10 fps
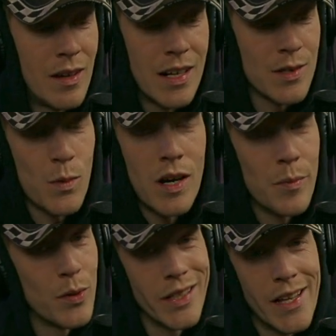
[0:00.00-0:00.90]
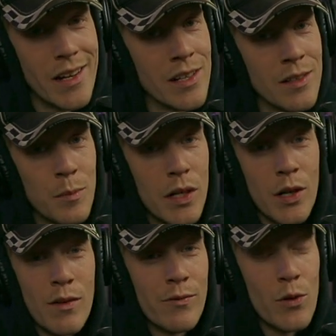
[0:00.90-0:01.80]
I just wanted to point that out. But
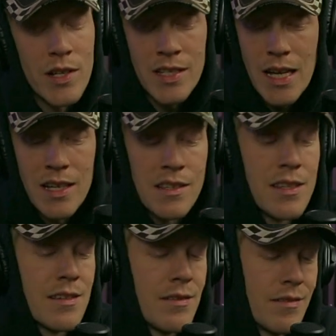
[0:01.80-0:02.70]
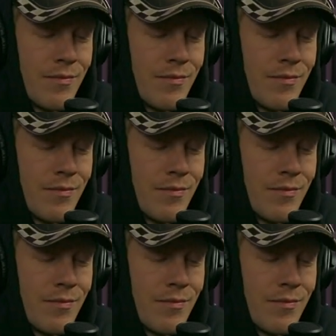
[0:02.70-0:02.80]
her voice, guys.